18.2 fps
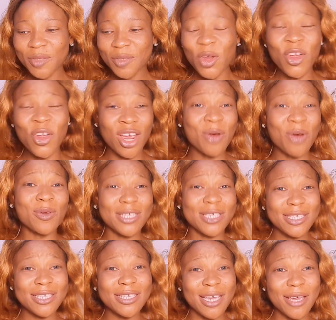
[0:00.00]
your girl was
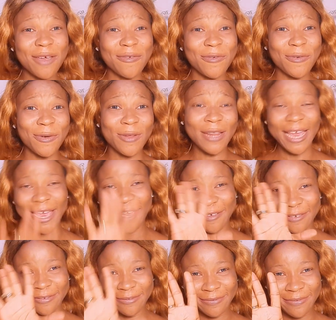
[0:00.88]
sick for like
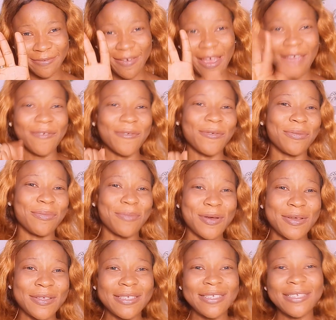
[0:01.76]
five good
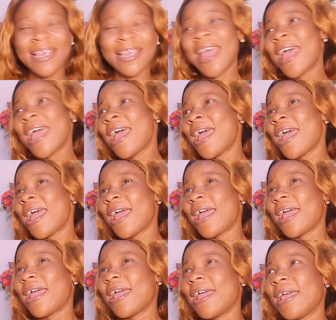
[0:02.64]
months
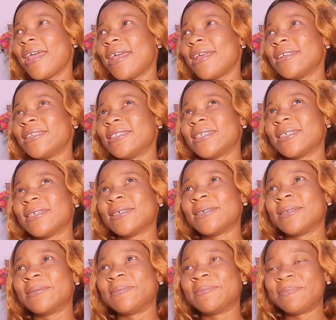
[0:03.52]
and
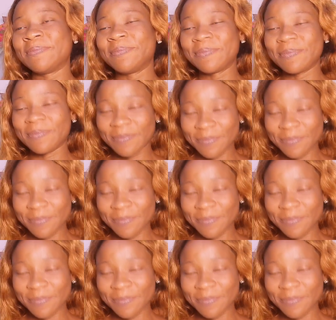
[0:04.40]
um,